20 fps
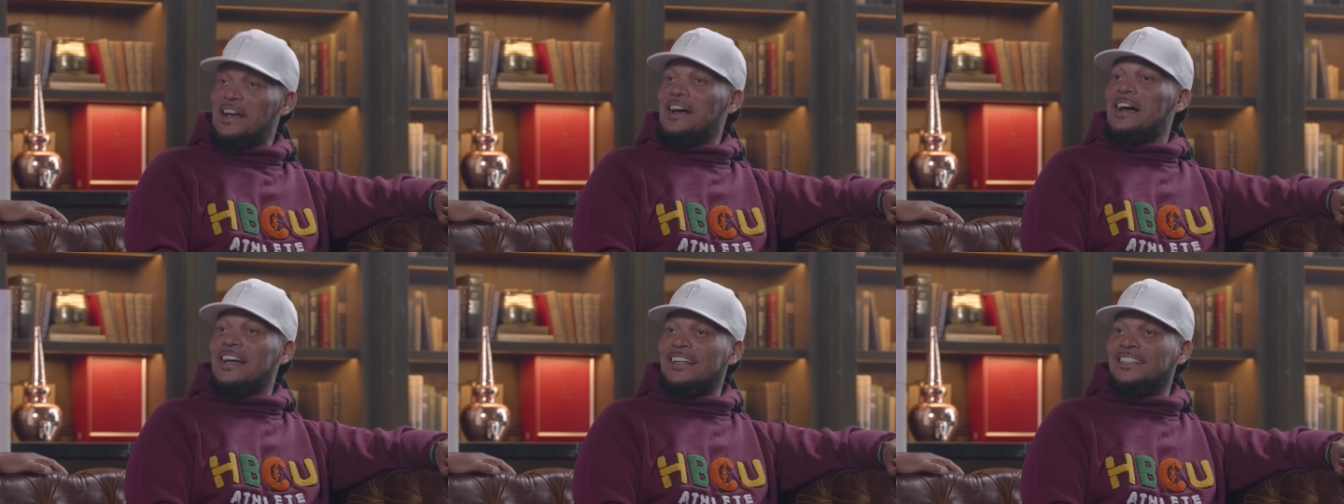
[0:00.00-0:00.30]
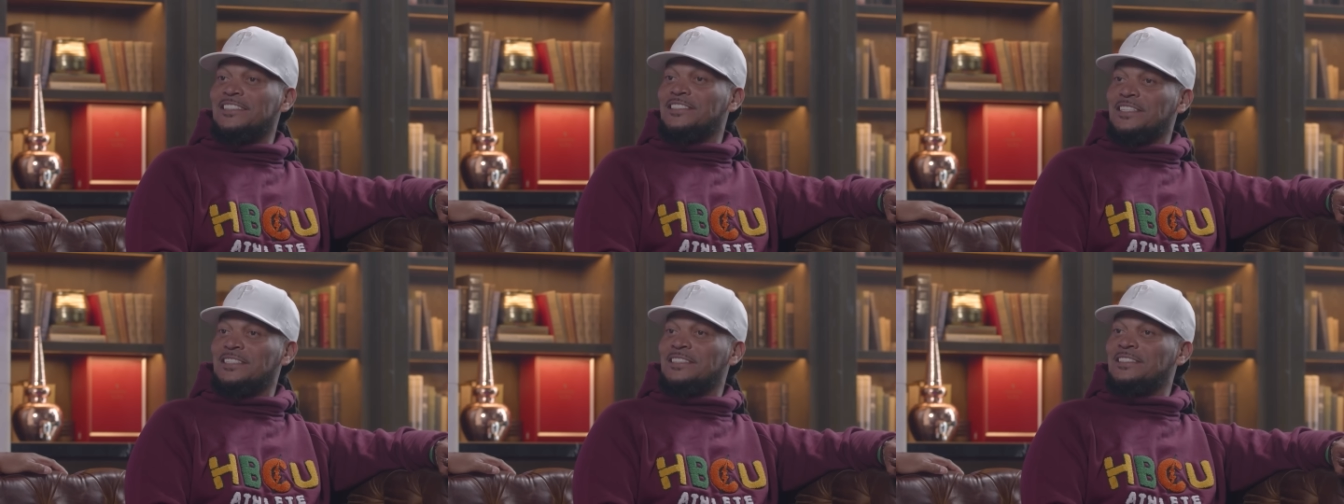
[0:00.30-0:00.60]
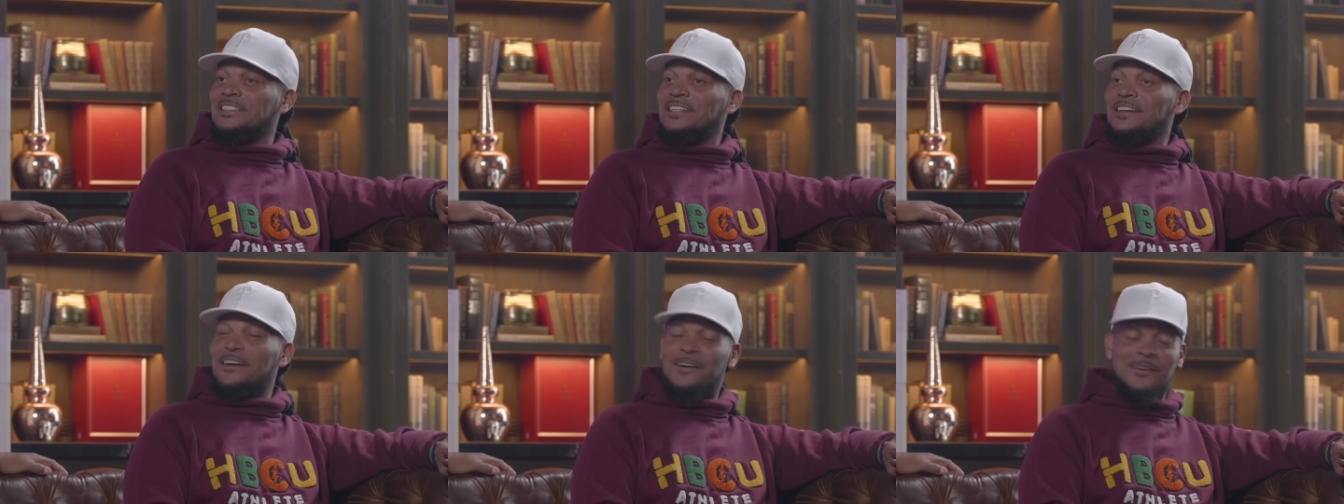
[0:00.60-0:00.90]
Yeah, and she
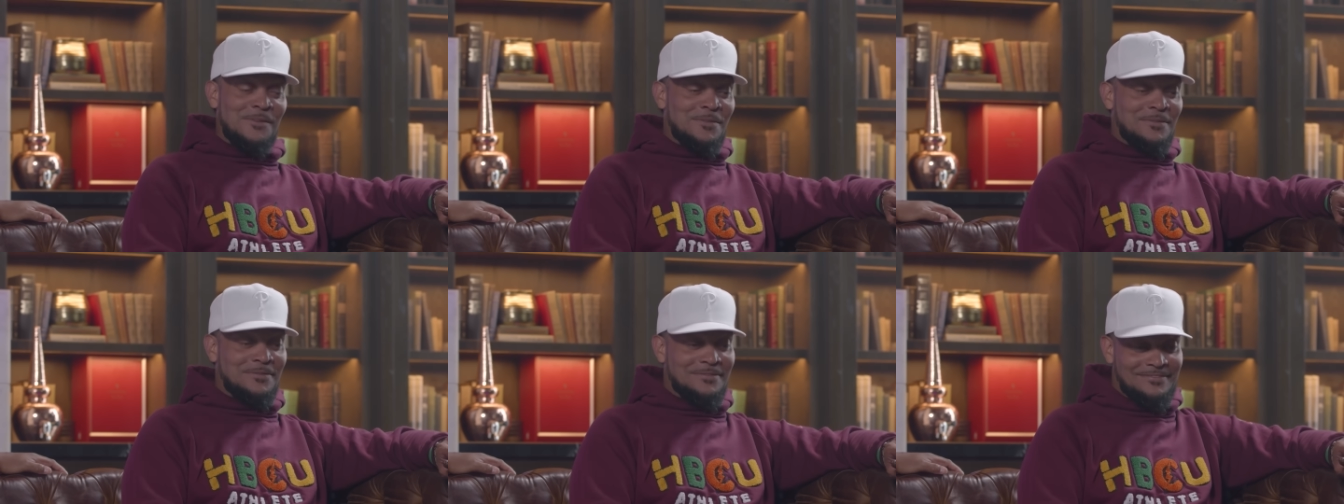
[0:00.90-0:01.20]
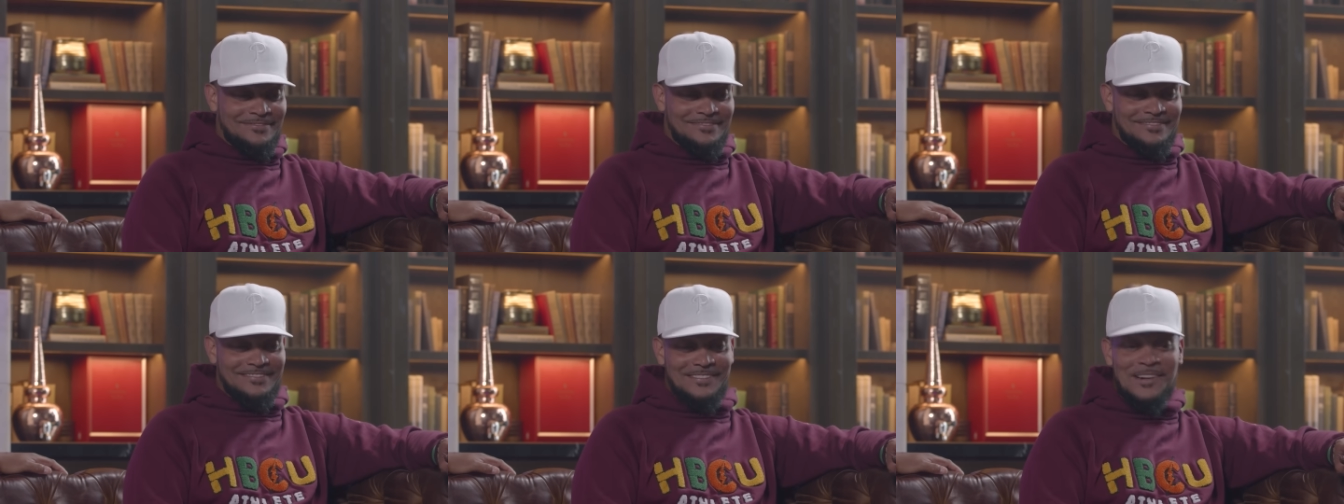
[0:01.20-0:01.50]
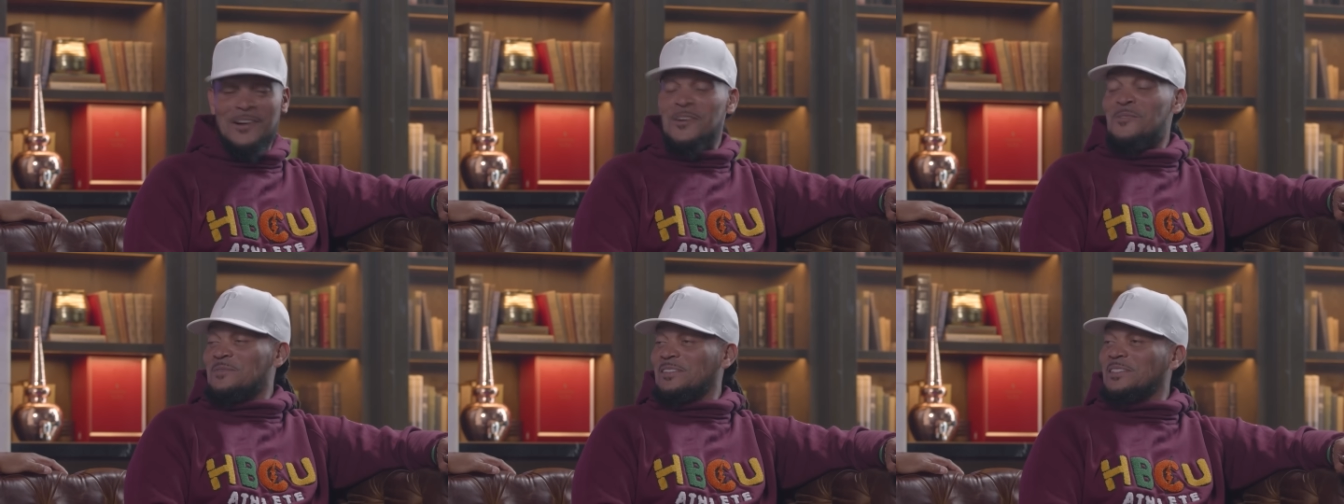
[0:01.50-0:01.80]
said, oh,
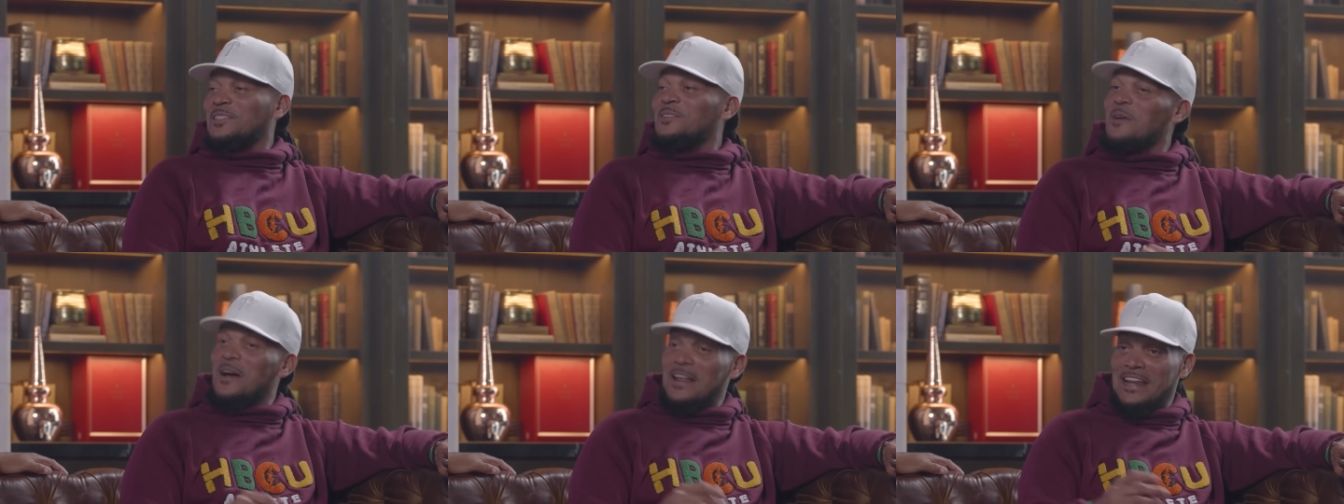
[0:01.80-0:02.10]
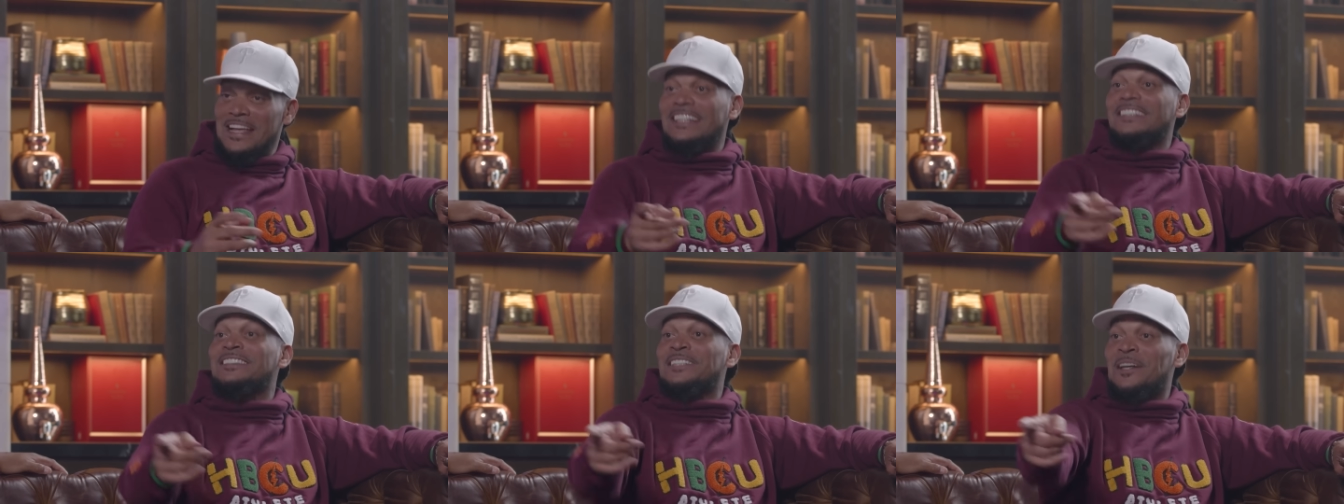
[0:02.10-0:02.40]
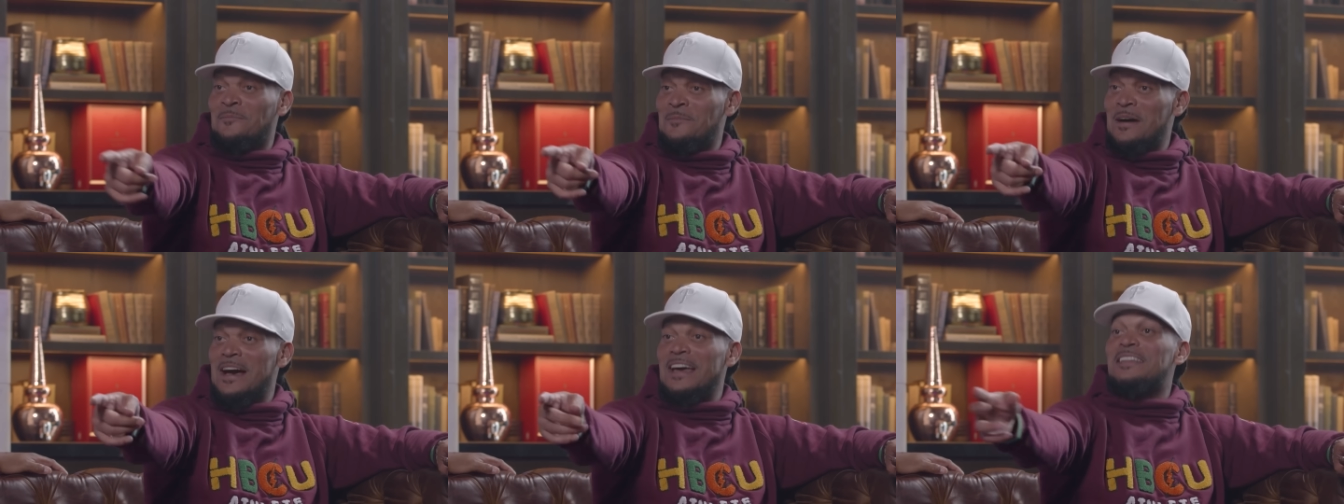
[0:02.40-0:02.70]
Mr. Crowder.
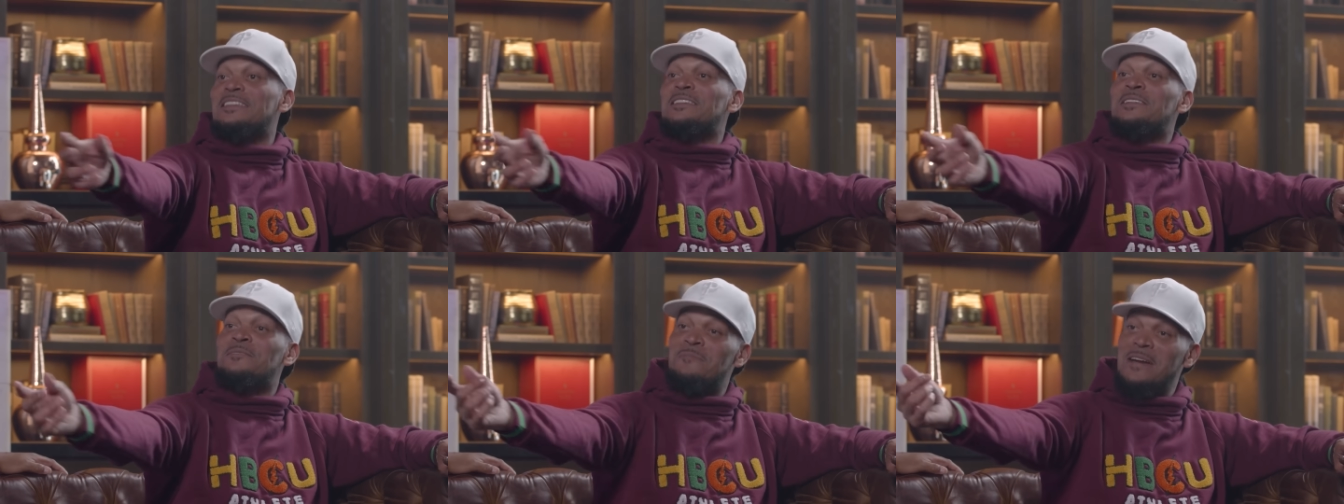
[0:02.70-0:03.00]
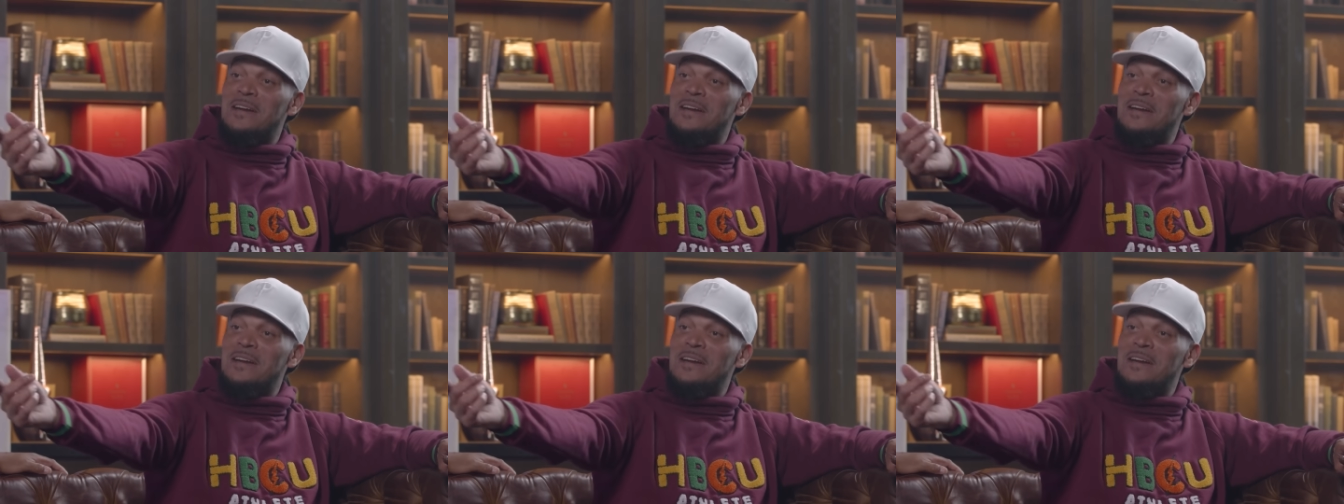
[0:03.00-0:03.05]
And the